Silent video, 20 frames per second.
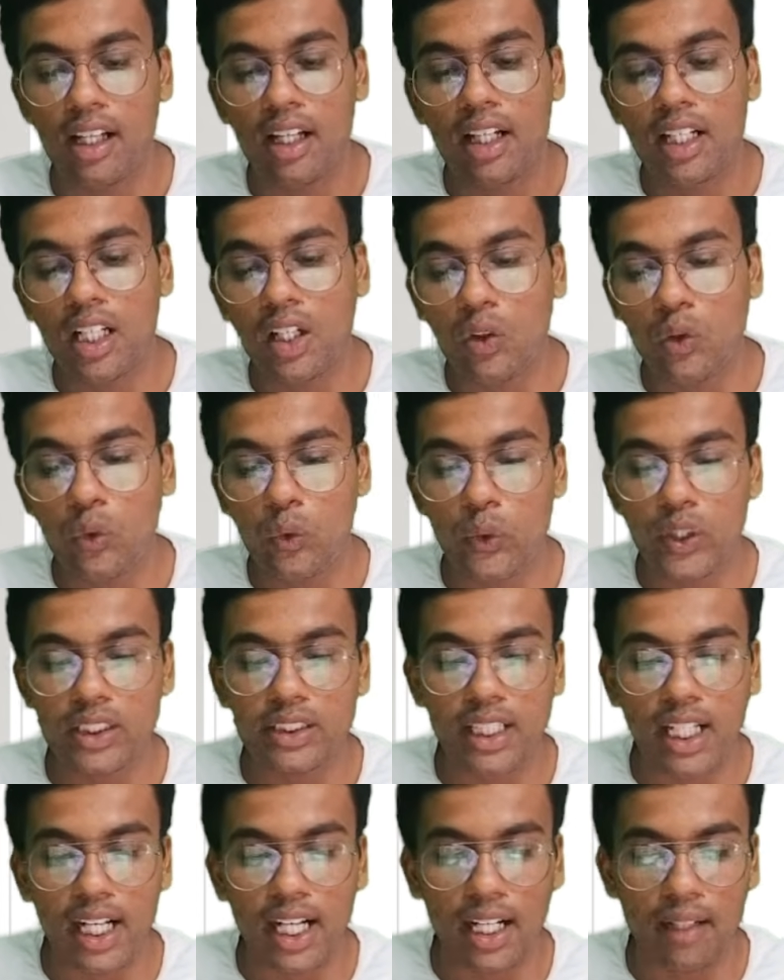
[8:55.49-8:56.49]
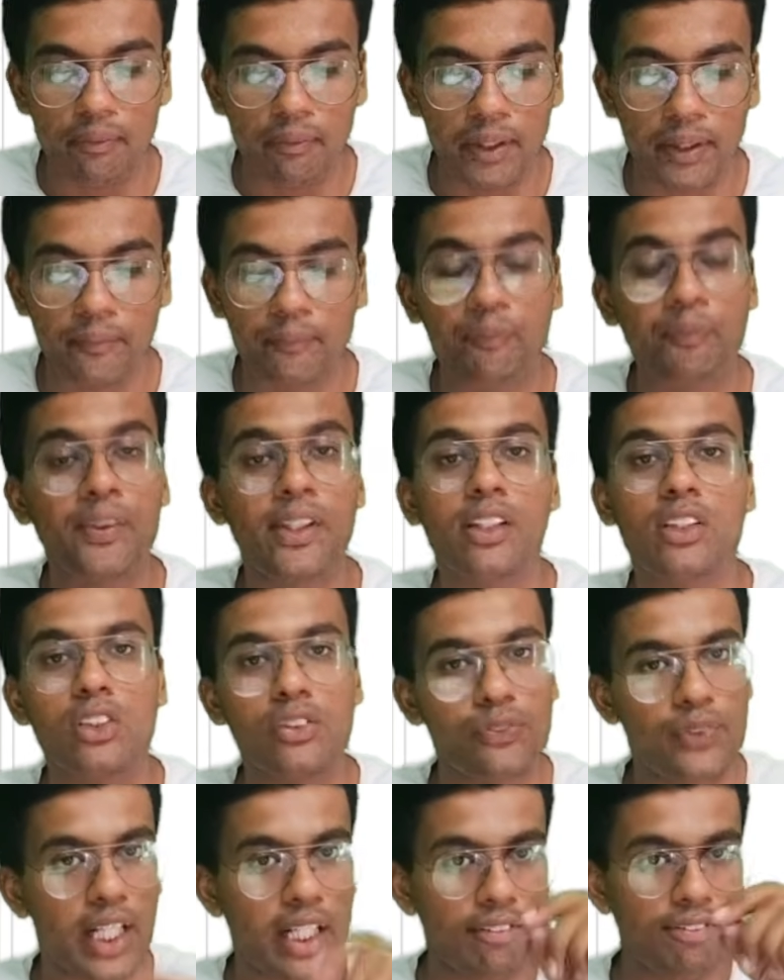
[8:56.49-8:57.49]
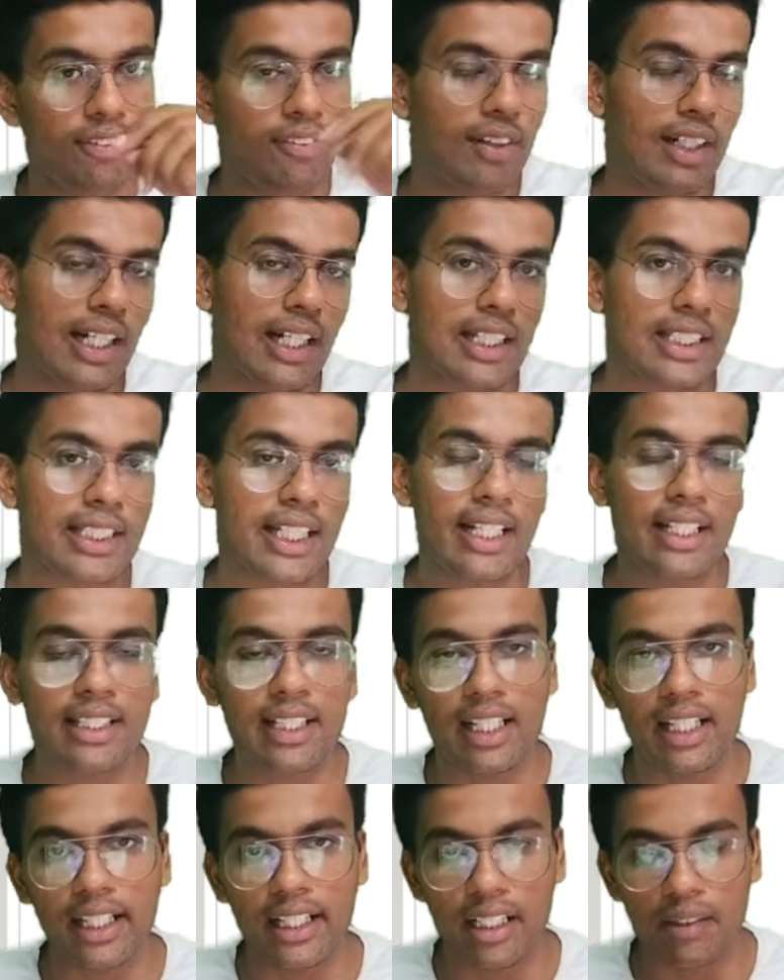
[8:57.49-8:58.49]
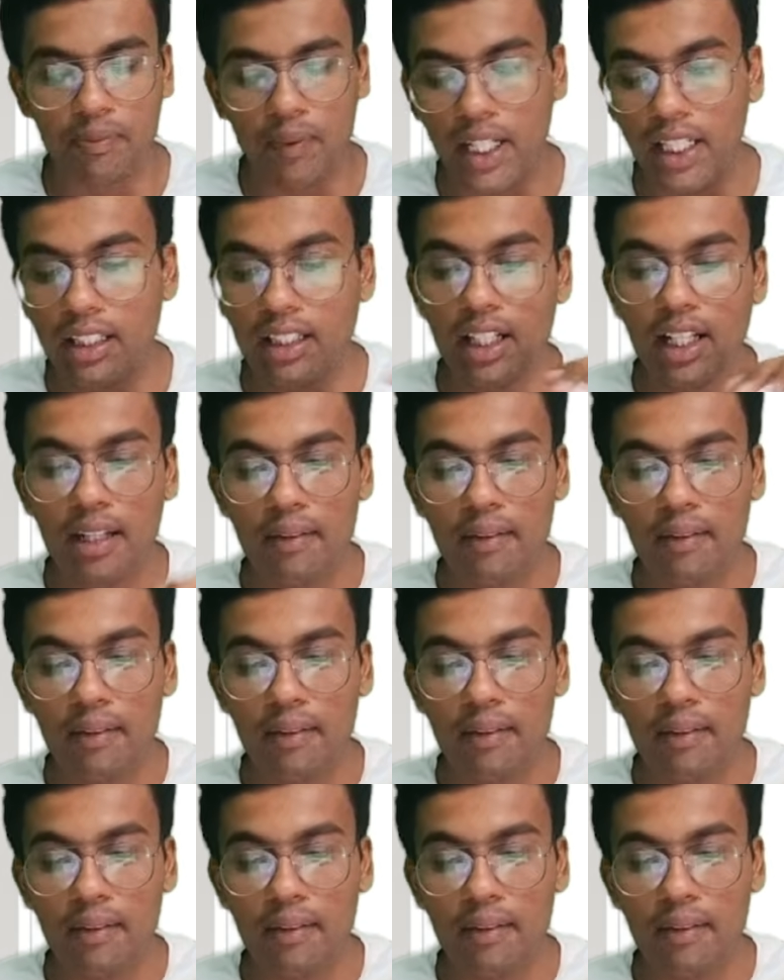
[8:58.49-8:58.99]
Now, who is IRP? So that we will understand in the later part.